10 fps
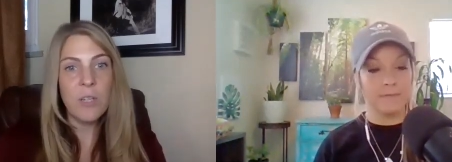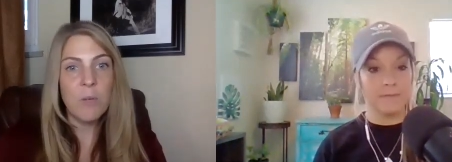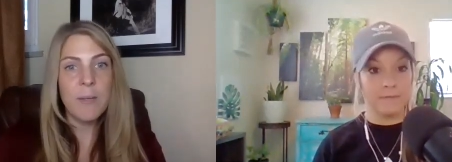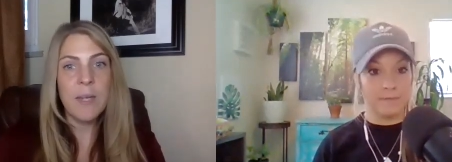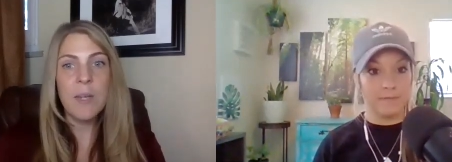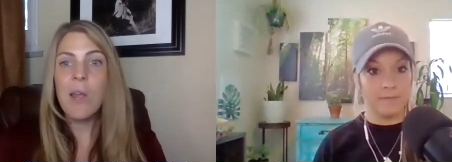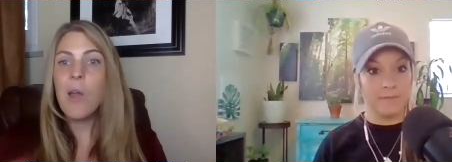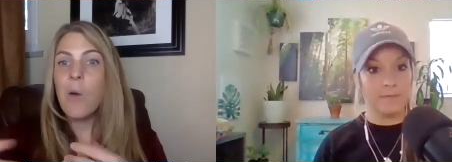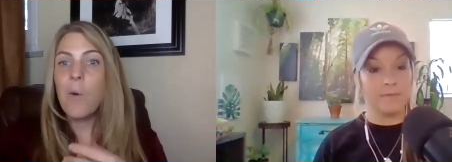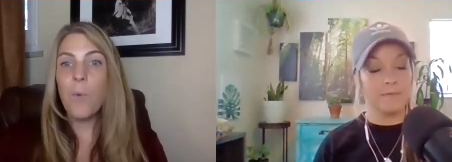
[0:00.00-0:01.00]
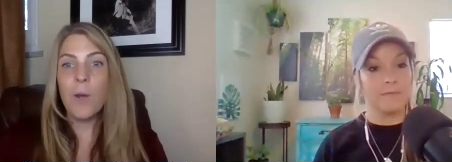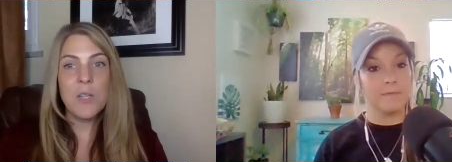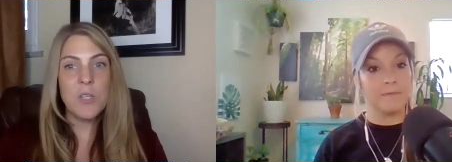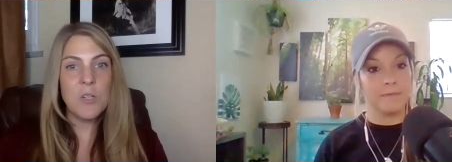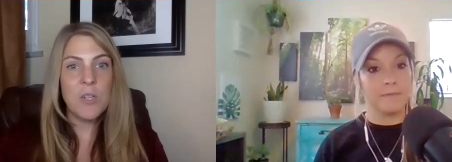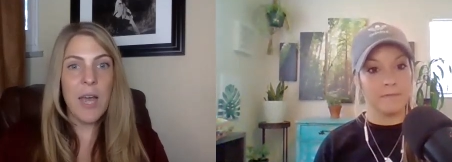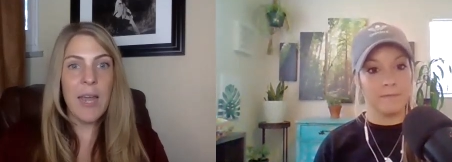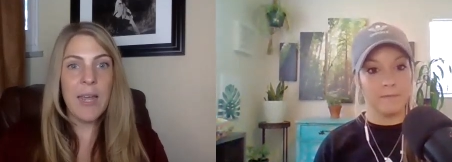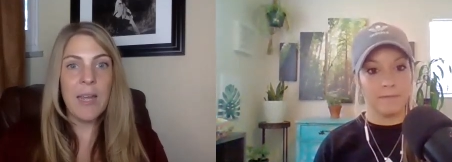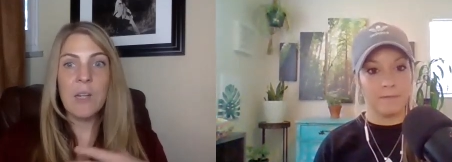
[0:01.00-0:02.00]
Speaker 1: a little bit. What does your
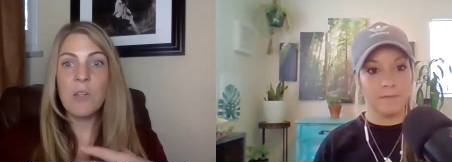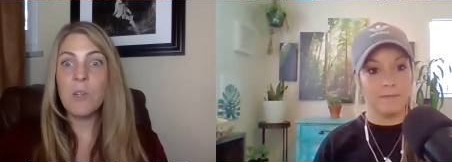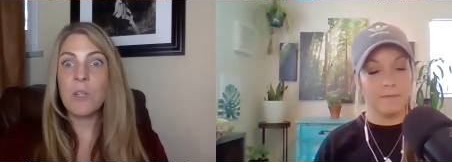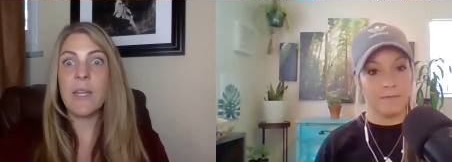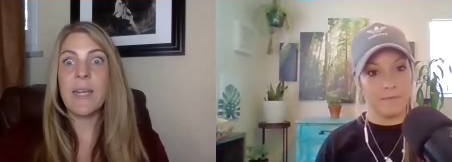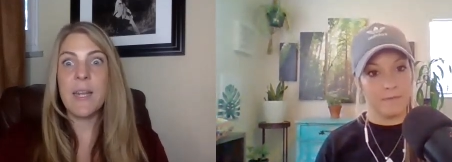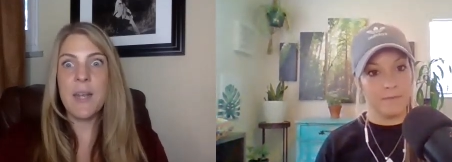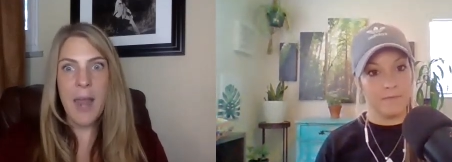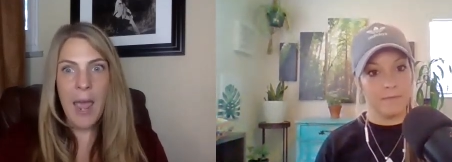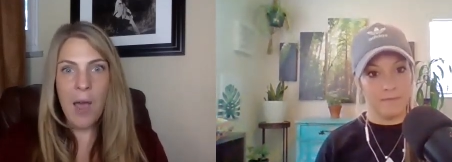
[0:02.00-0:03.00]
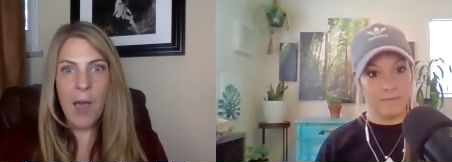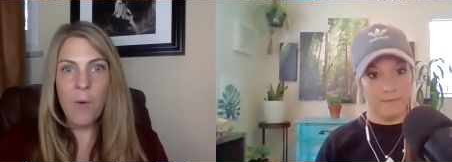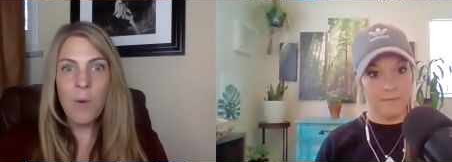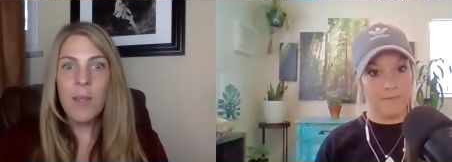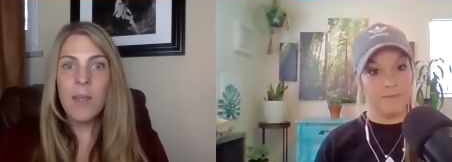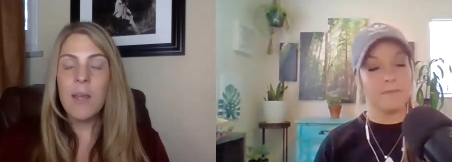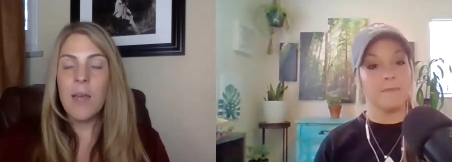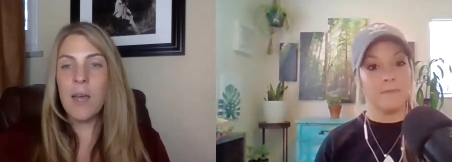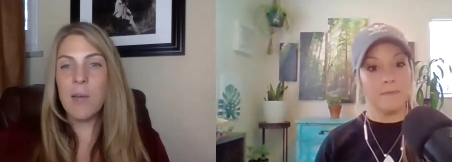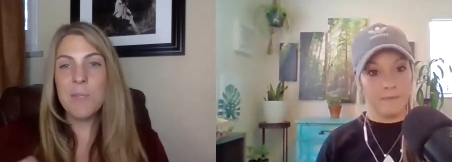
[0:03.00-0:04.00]
diet look like now
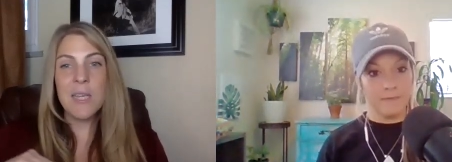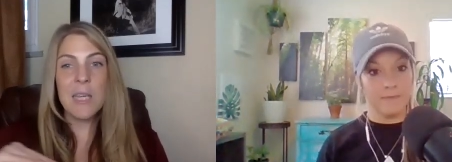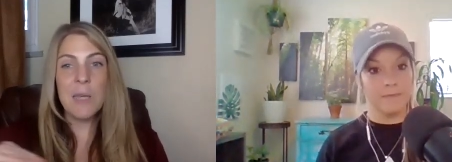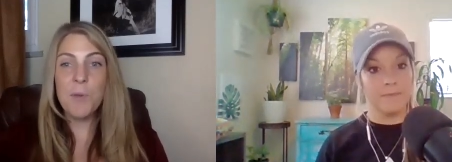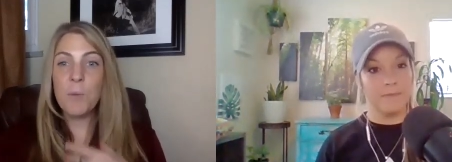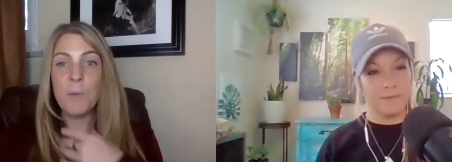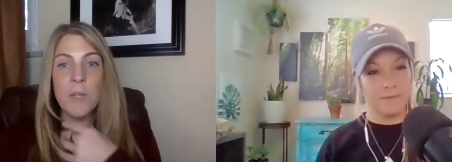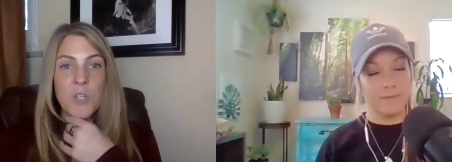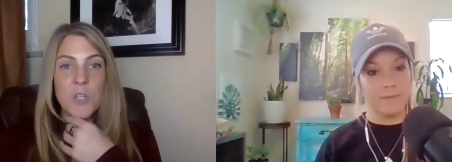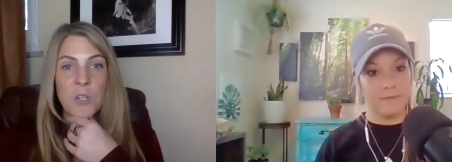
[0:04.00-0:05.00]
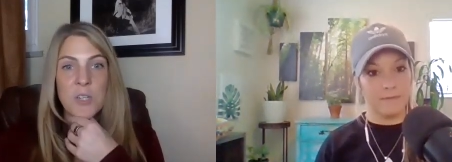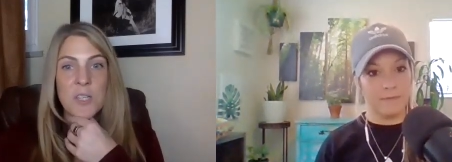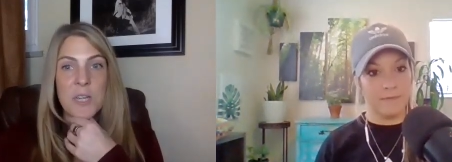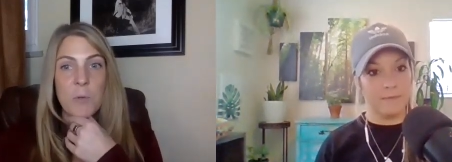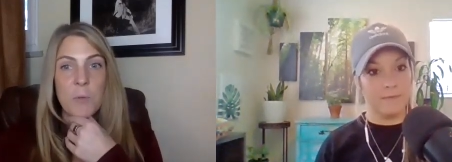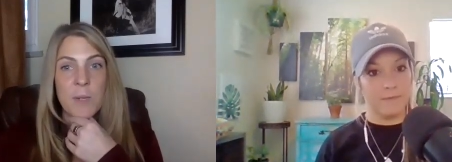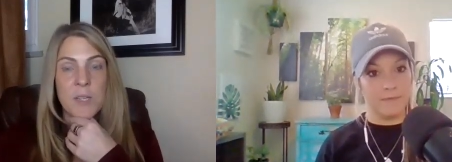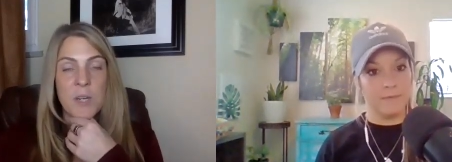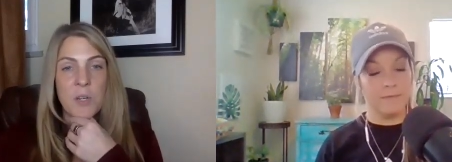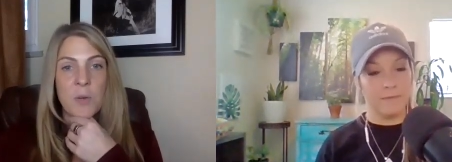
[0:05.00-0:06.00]
to keep your blood sugar stable?
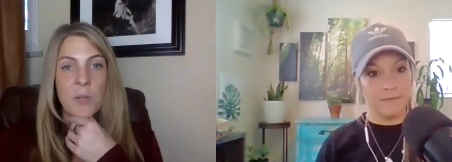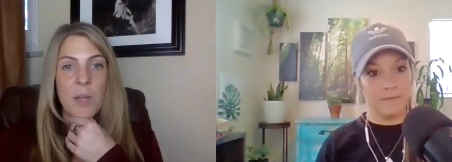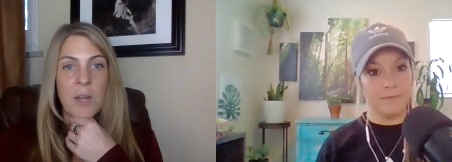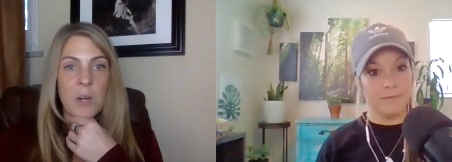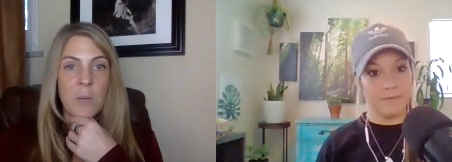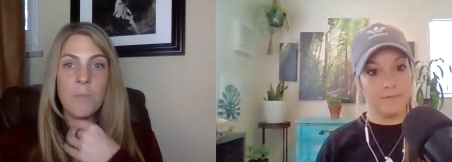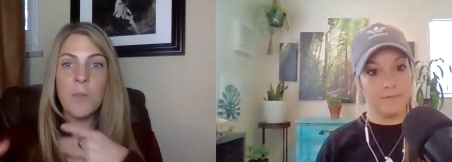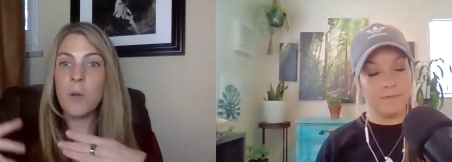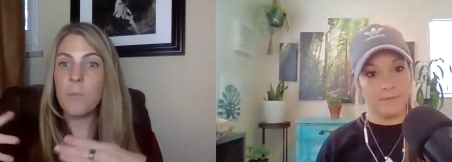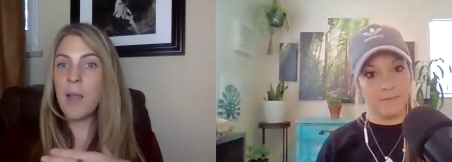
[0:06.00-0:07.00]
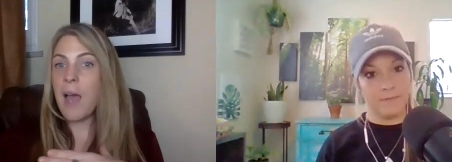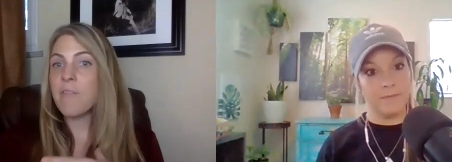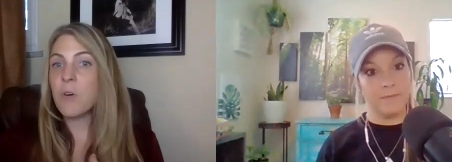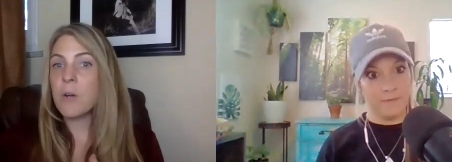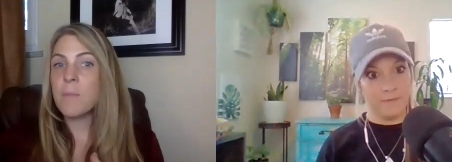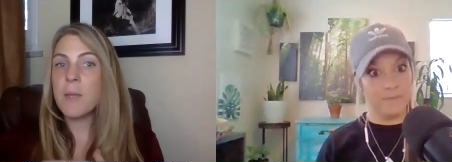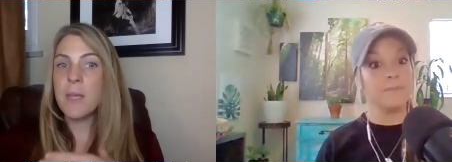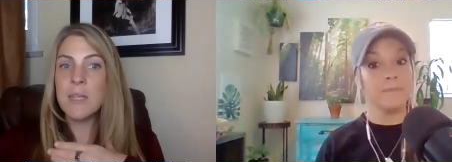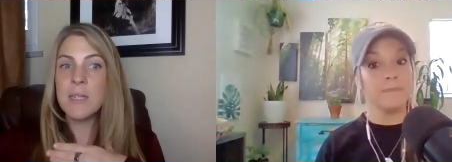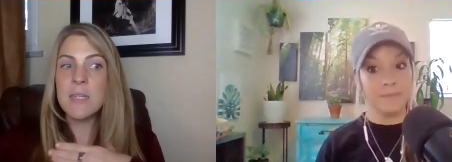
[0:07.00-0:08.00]
Because I know a lot of your platform
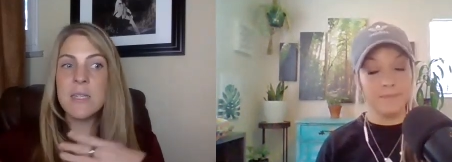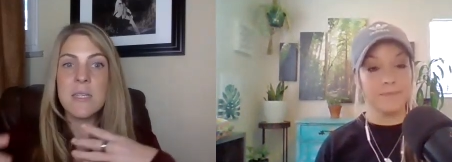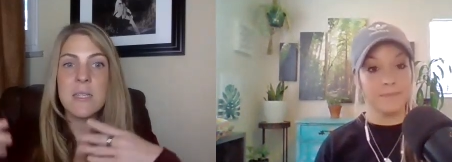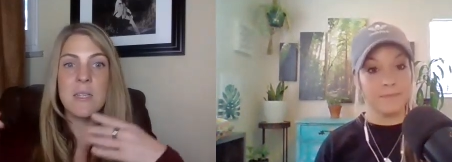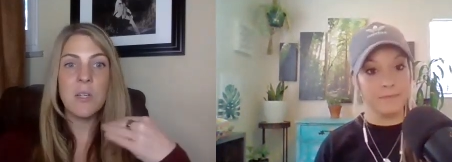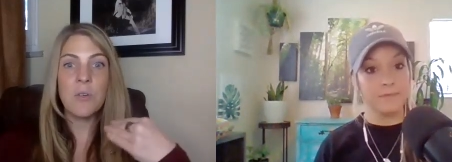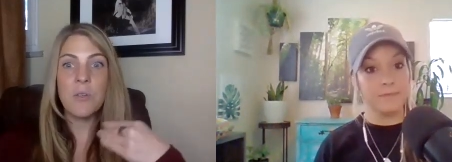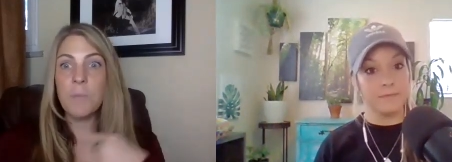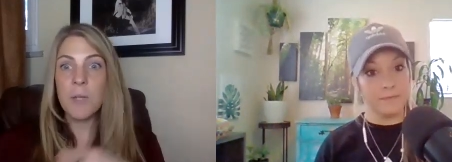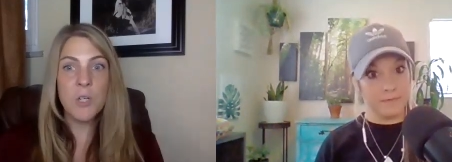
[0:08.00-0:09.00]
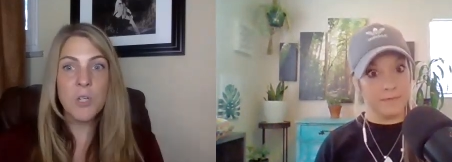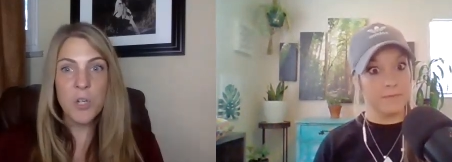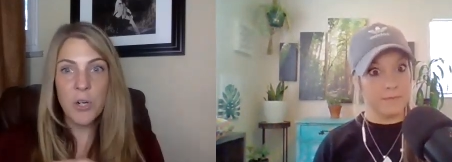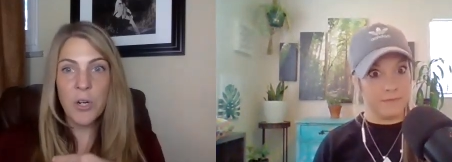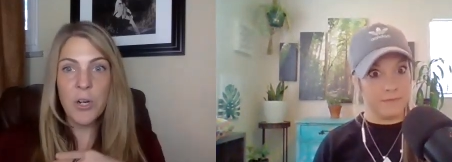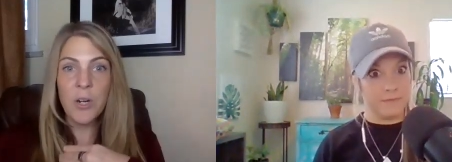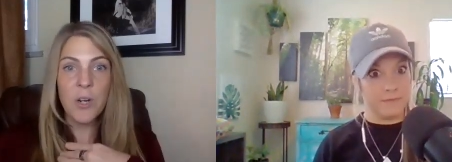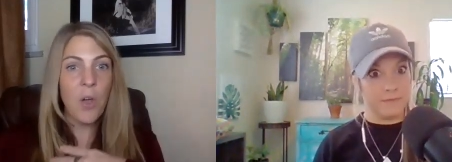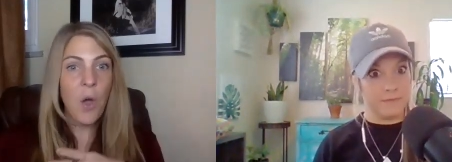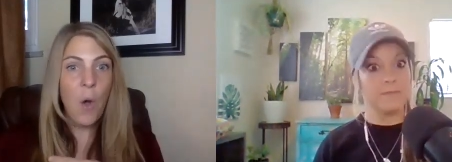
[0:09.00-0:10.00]
is, you know, the blood
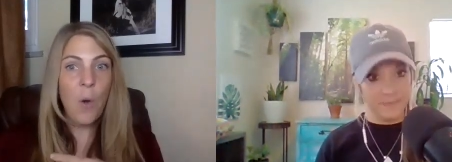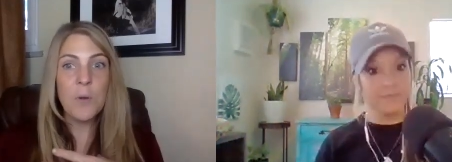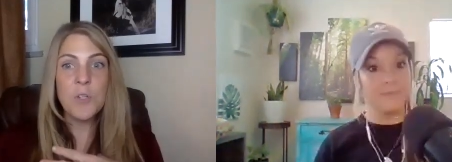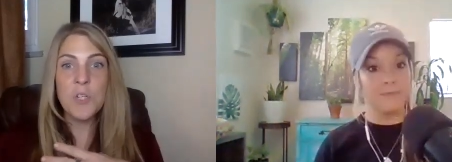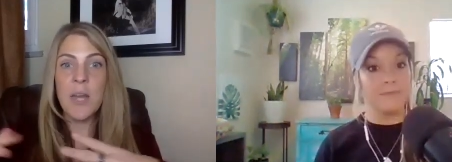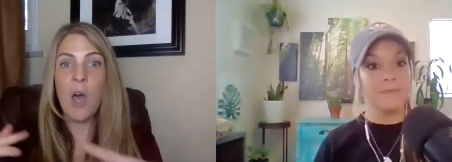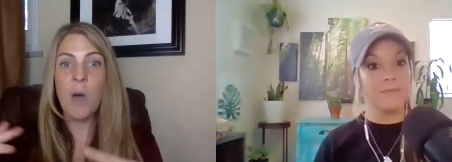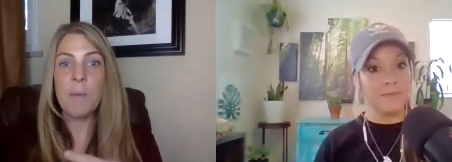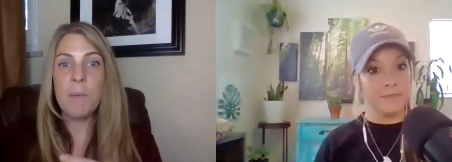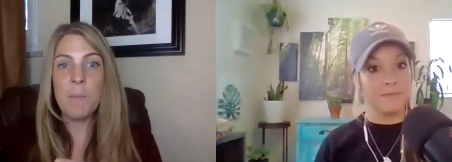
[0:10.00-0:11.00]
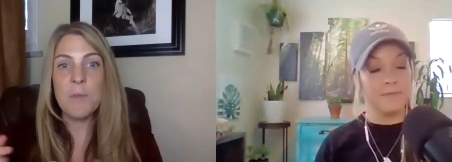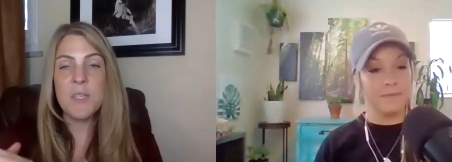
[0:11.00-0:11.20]
sugar coach and helping people